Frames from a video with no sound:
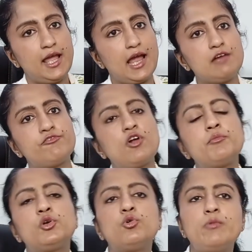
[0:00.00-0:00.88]
and
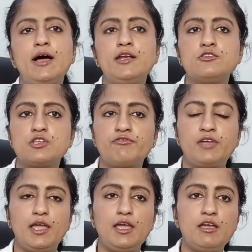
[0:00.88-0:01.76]
from two values of
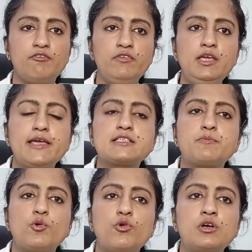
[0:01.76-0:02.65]
k, we
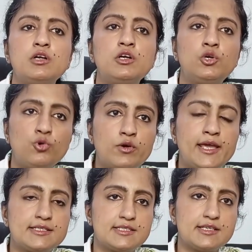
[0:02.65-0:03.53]
explored two
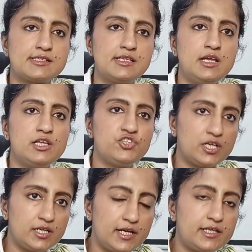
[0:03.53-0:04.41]
cases,
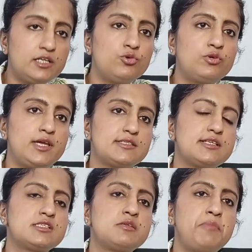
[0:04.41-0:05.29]
generated two
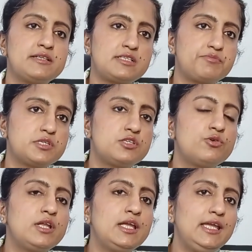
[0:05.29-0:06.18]
cases by
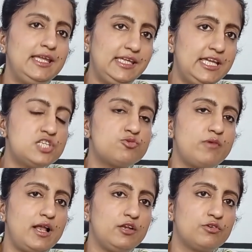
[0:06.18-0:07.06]
substituting each
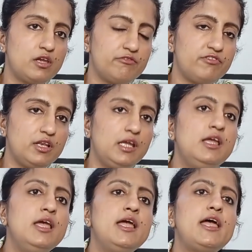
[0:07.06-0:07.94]
value carefully
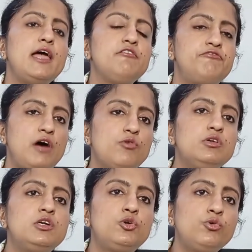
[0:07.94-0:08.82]
and
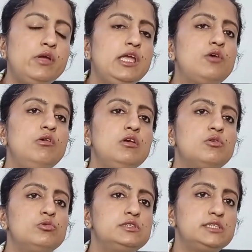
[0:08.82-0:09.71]
found two equal
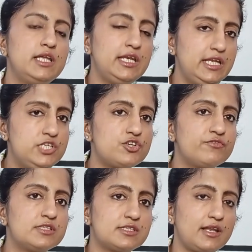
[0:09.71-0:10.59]
roots in each
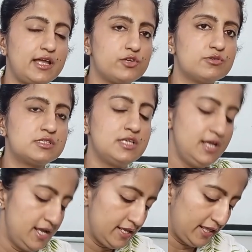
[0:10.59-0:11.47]
of the scenarios,
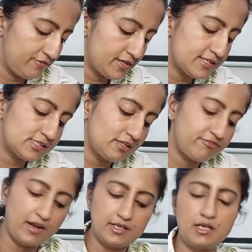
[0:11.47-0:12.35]
giving us the
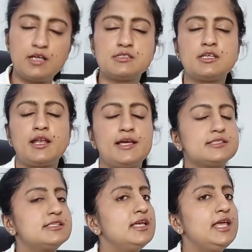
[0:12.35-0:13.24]
final answer
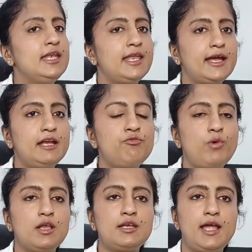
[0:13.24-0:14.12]
as negative
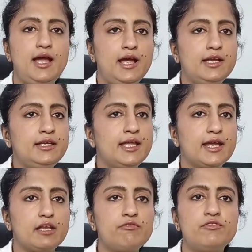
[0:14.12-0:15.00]
1 and
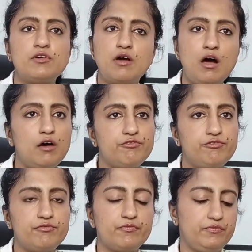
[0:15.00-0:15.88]
negative
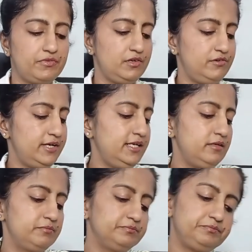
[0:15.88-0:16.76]
half,
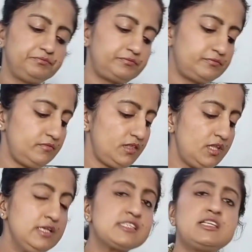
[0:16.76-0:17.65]
right?
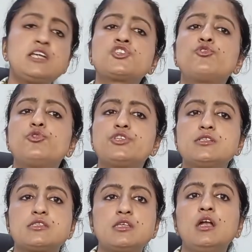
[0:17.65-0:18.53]
Such
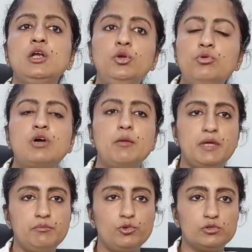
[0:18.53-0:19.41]
questions do
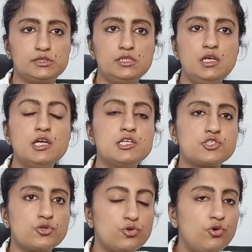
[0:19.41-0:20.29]
come in boards.
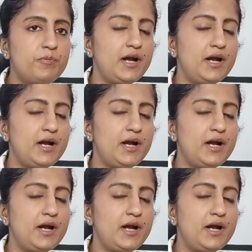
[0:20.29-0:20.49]
So do